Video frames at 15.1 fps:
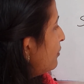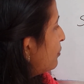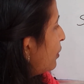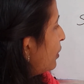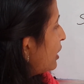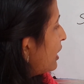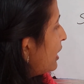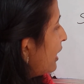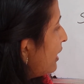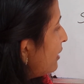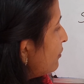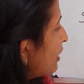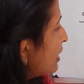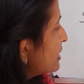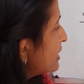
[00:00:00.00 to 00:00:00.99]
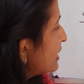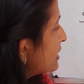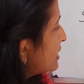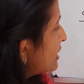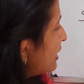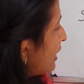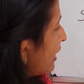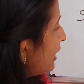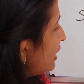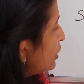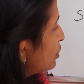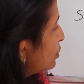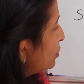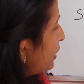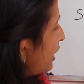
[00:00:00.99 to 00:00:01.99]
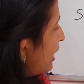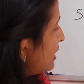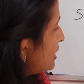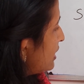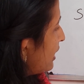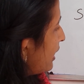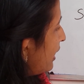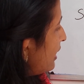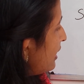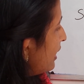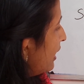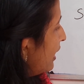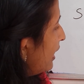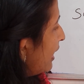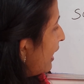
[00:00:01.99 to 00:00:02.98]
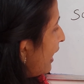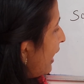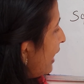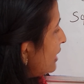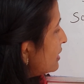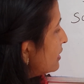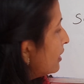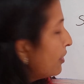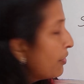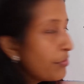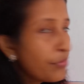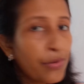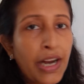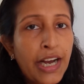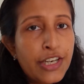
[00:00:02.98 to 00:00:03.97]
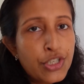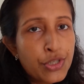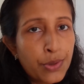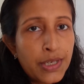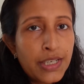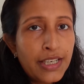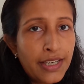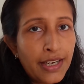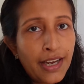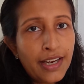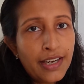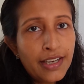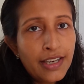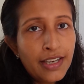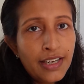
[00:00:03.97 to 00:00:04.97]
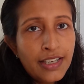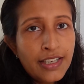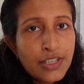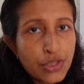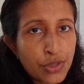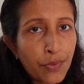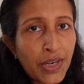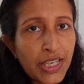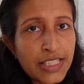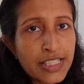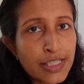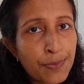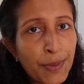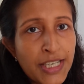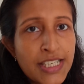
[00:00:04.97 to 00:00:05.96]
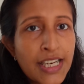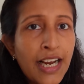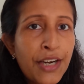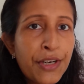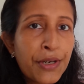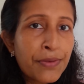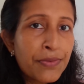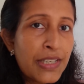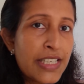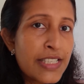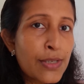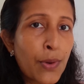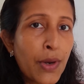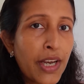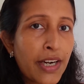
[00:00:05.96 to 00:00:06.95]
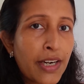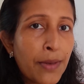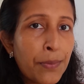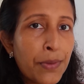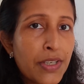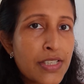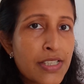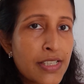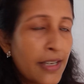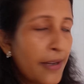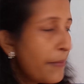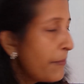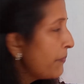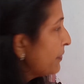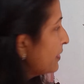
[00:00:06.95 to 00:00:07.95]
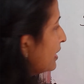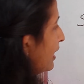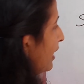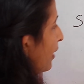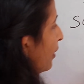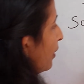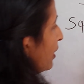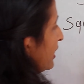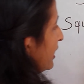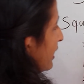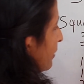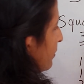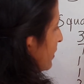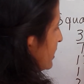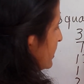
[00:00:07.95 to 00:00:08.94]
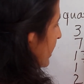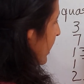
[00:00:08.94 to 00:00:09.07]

49, 169, 289 and 529. So what is the speciality of these square numbers? All the numbers are